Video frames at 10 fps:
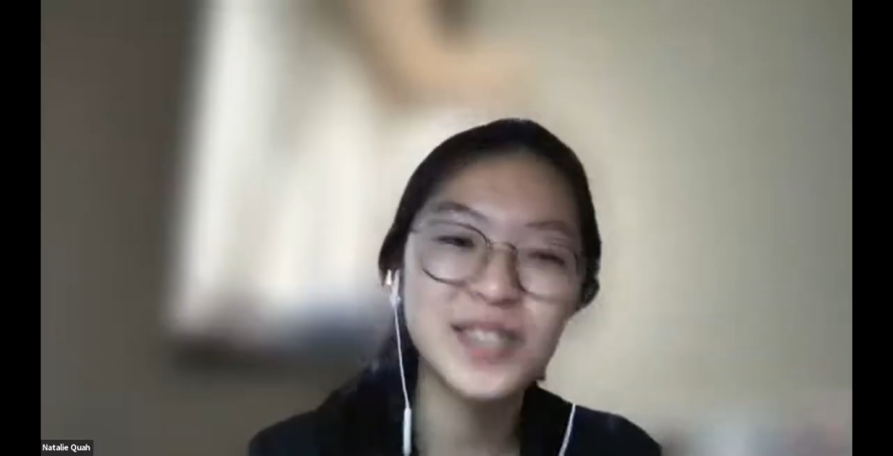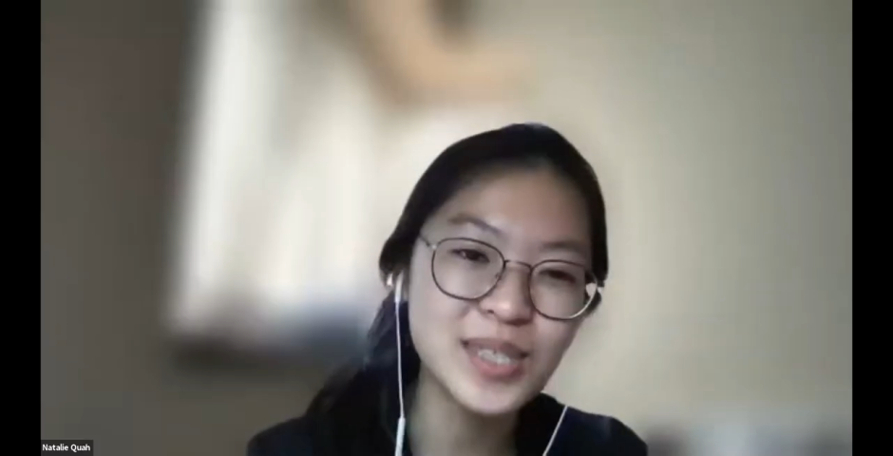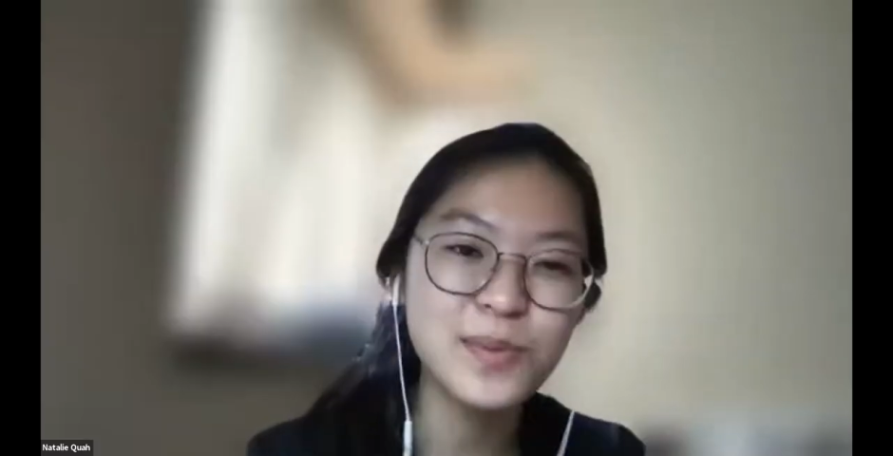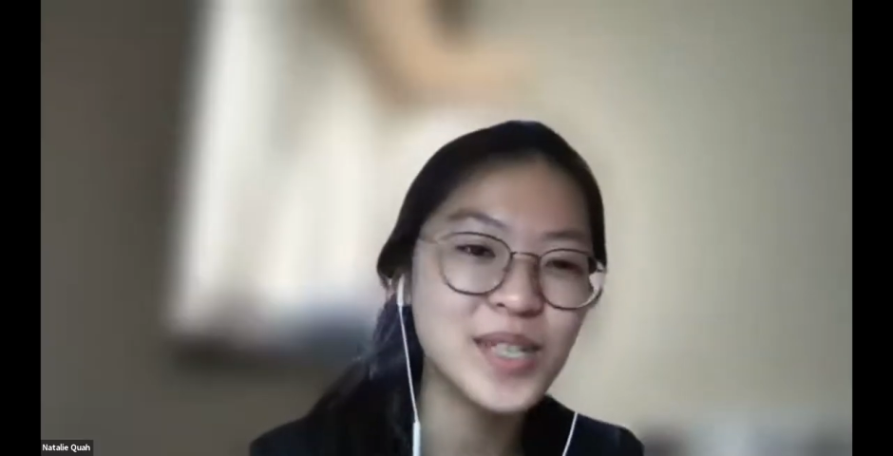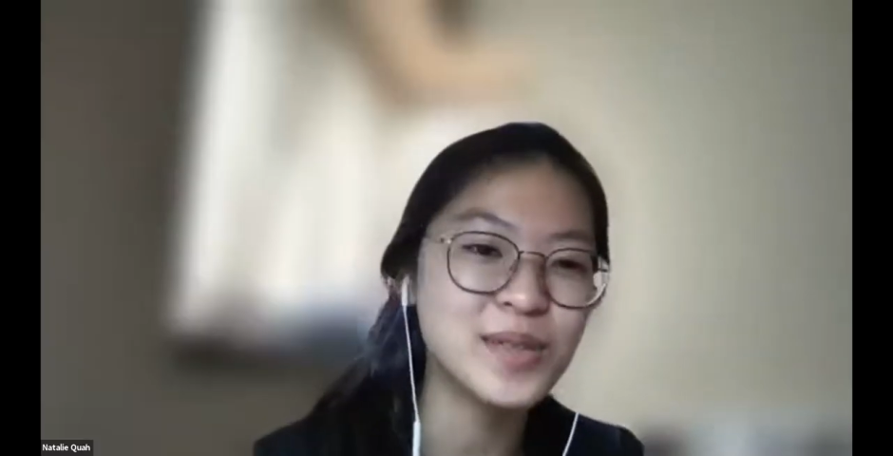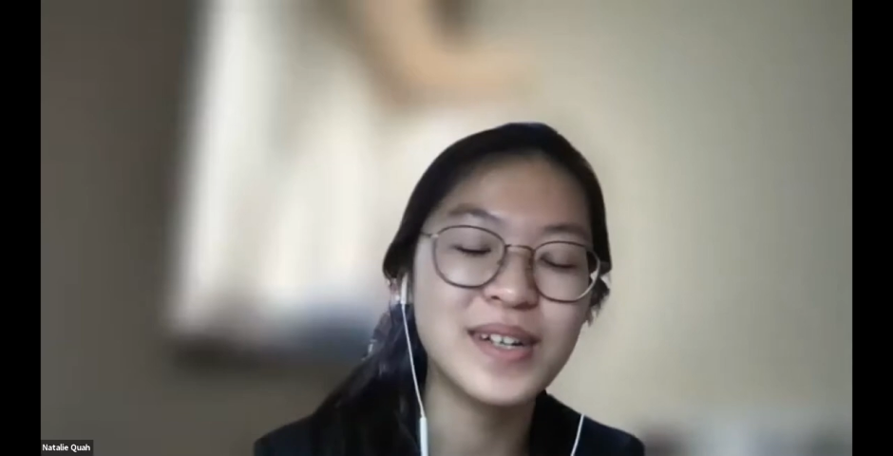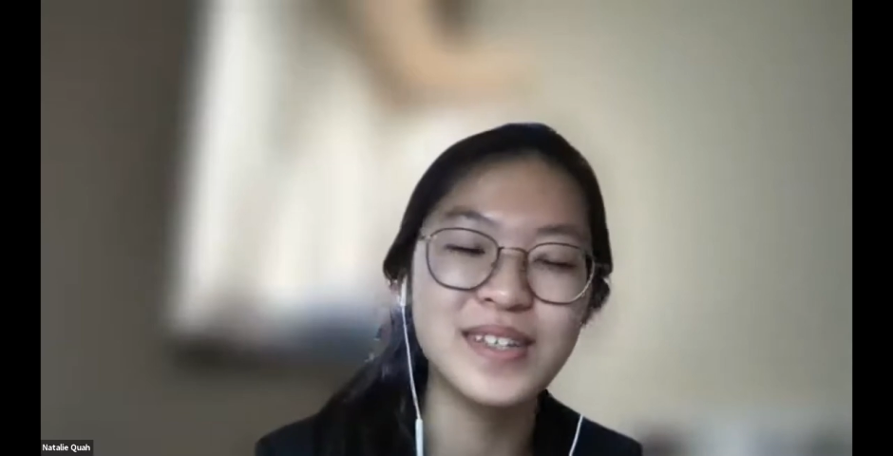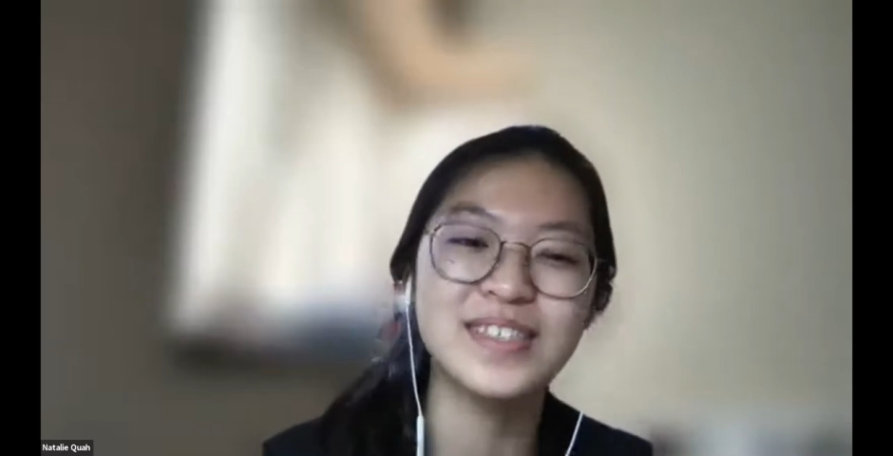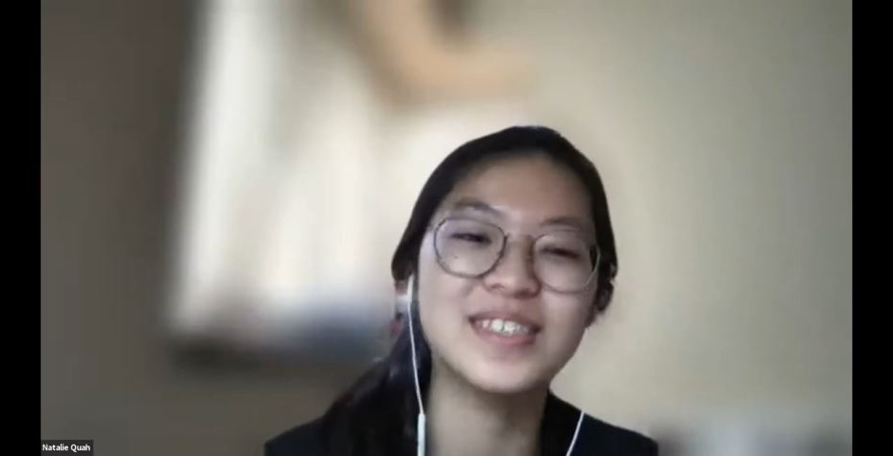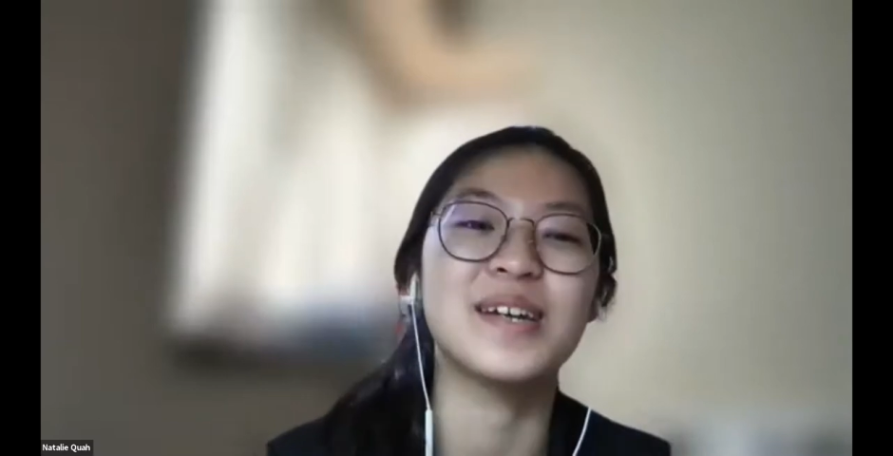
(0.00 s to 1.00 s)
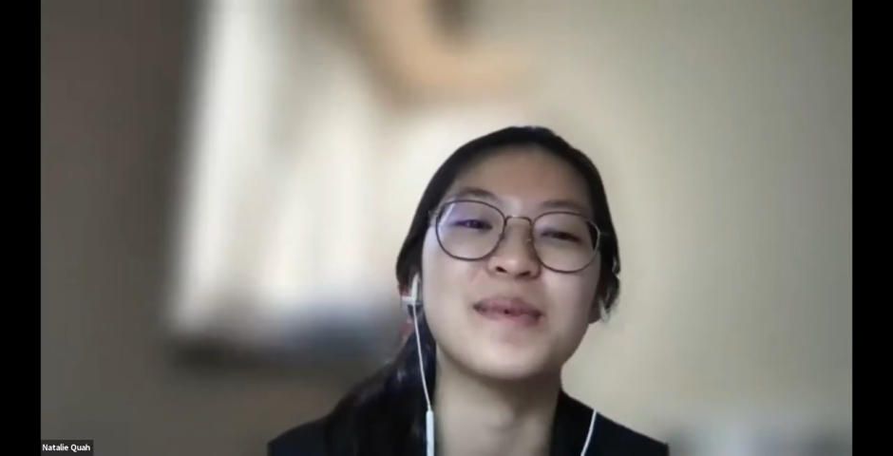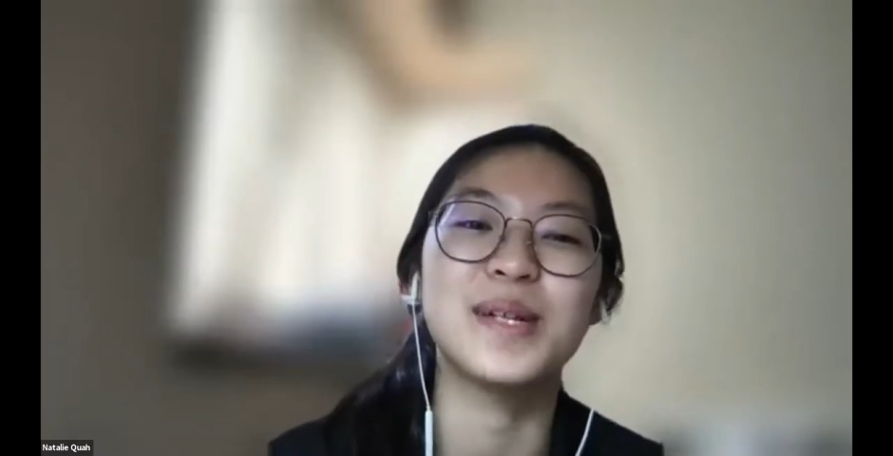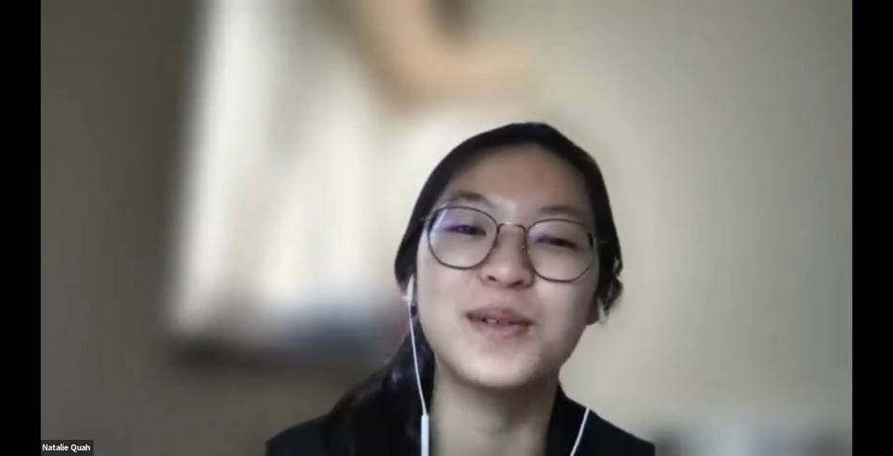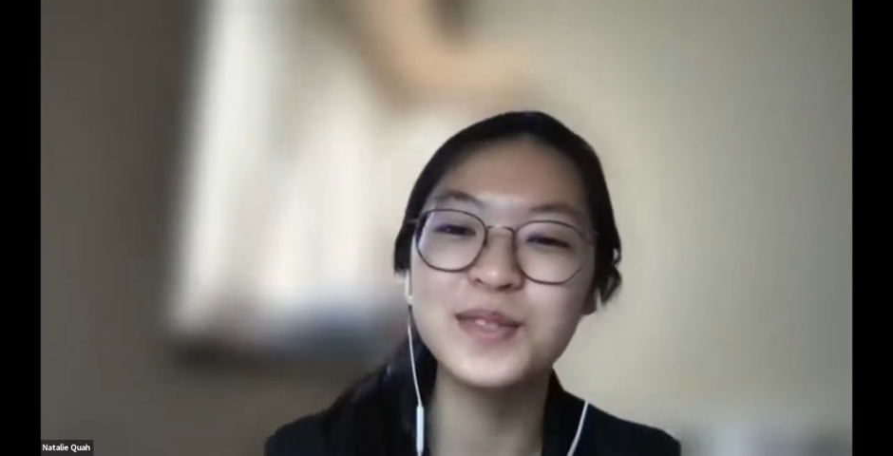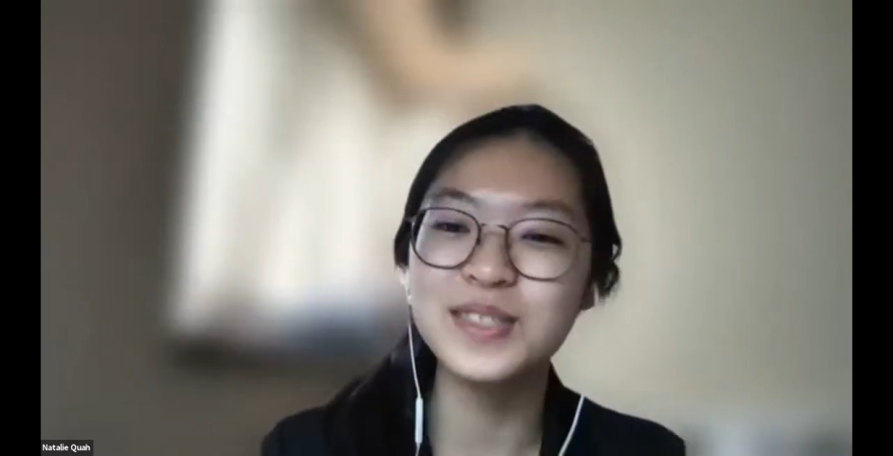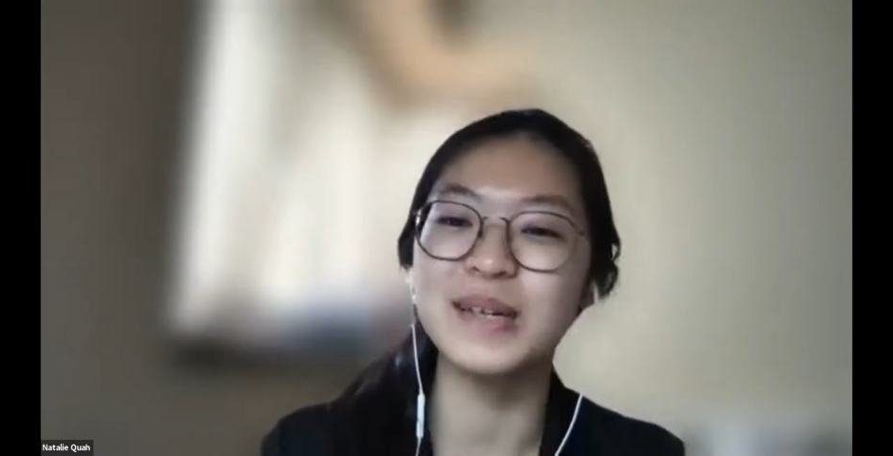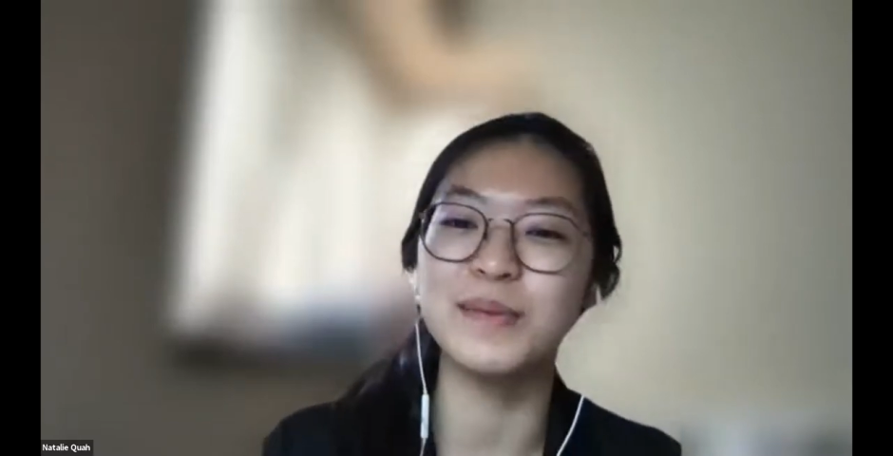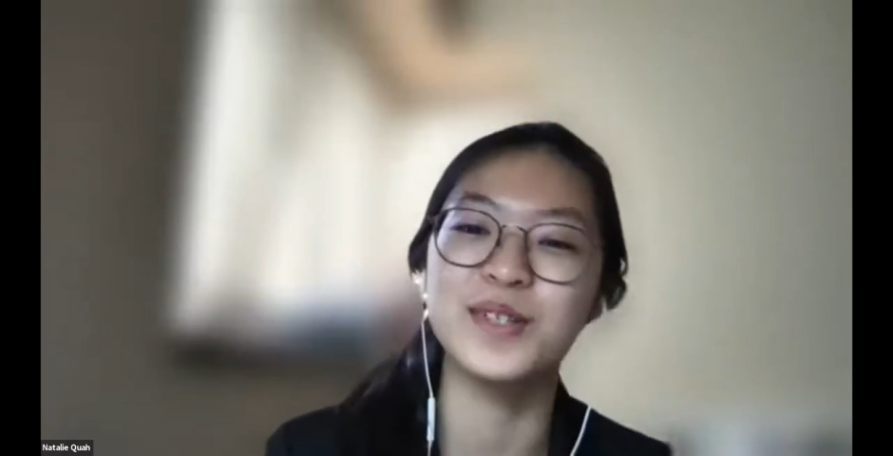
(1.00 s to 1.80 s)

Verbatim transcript: just watch where you step and don't step